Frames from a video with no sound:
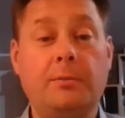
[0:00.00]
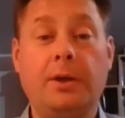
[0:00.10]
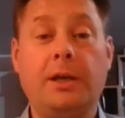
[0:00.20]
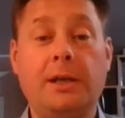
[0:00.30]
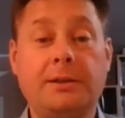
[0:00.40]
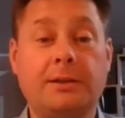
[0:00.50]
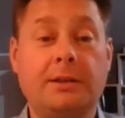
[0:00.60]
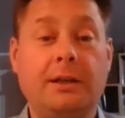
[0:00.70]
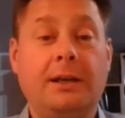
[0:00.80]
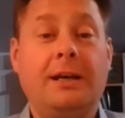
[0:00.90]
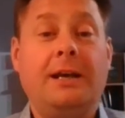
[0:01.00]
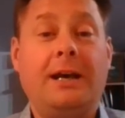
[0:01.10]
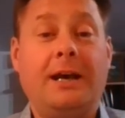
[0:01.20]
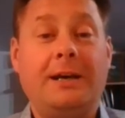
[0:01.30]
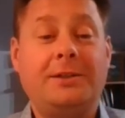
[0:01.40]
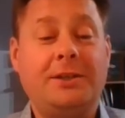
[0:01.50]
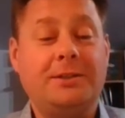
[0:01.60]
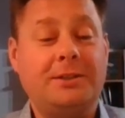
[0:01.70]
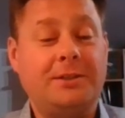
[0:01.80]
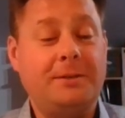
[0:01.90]
but he isn't
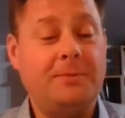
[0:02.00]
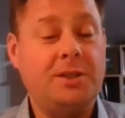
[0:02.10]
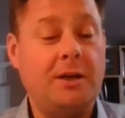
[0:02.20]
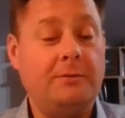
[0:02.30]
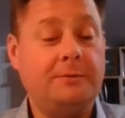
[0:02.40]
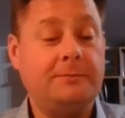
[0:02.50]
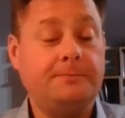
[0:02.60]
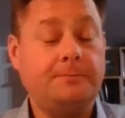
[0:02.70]
Jesus himself.